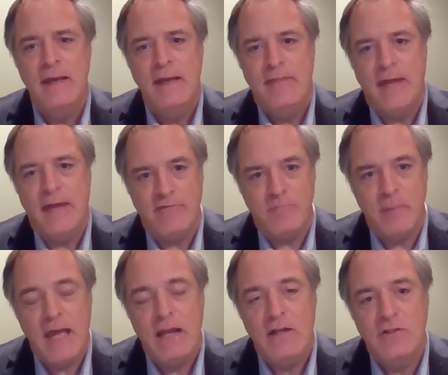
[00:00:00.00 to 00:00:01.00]
that have
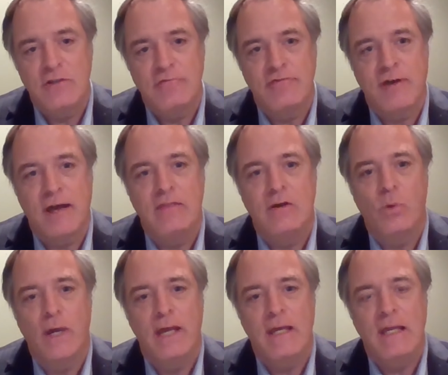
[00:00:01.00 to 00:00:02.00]
managed to find their
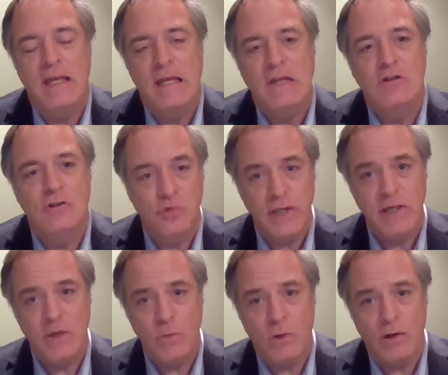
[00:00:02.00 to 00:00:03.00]
way into
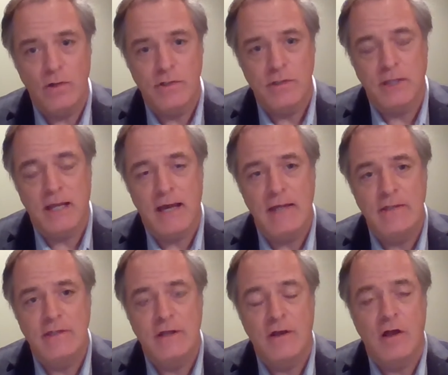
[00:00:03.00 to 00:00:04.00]
drinking water
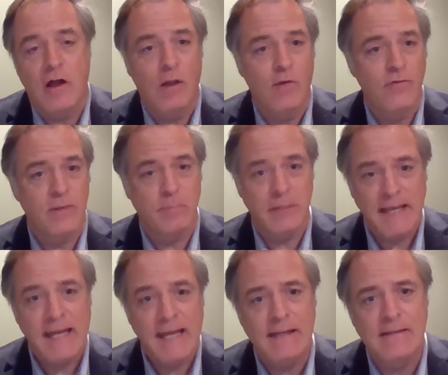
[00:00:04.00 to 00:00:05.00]
supplies all over the
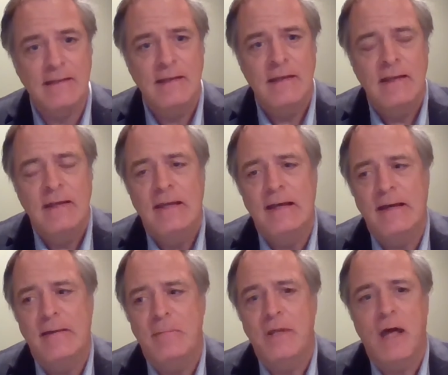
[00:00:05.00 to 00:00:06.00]
planet
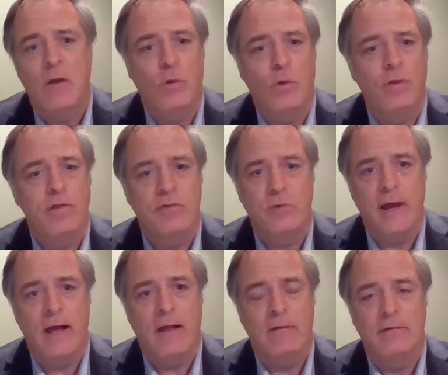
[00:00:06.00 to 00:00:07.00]
um, not only
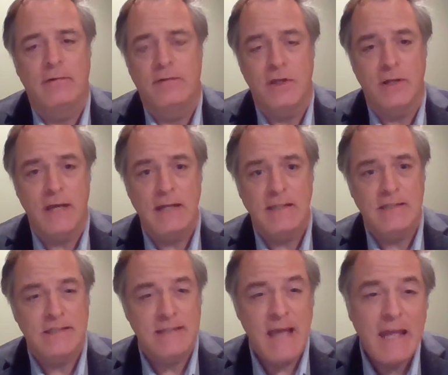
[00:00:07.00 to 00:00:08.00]
throughout the United
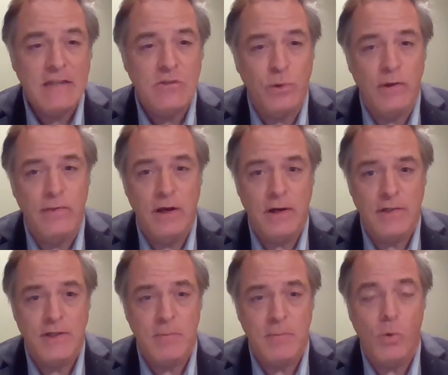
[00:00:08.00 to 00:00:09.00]
States, where there are
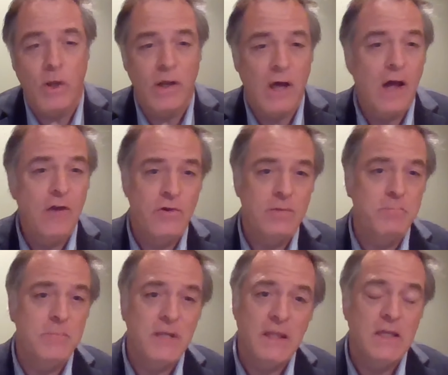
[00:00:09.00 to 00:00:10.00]
some 100
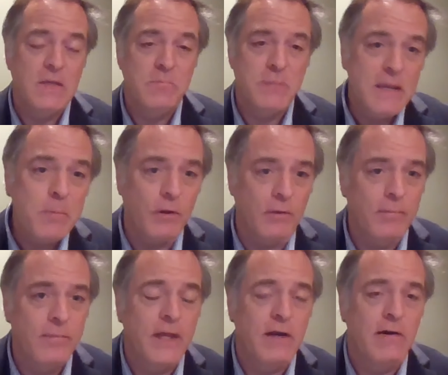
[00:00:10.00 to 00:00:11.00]
million people
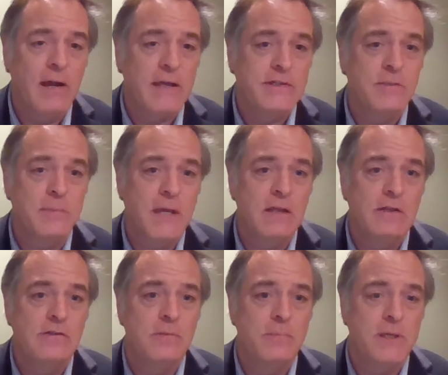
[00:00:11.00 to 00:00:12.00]
that are
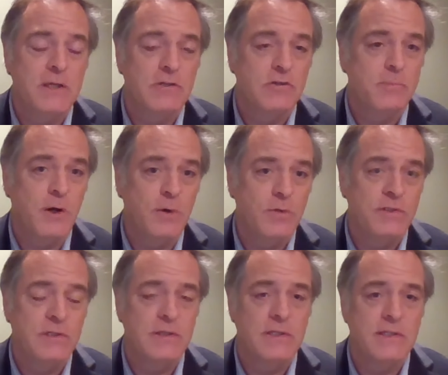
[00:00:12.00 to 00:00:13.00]
estimated to be exposed
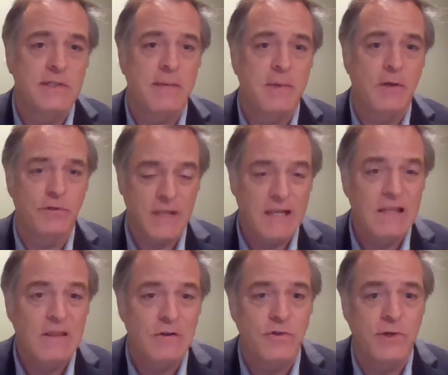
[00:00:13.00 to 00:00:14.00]
to these chemicals
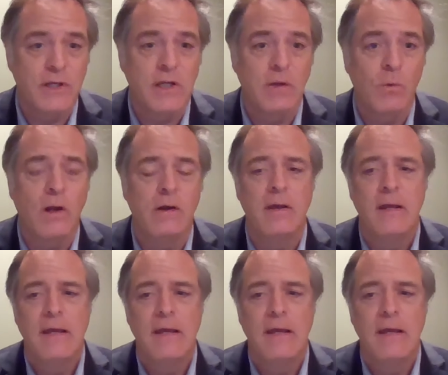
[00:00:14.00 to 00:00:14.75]
in their drinking water,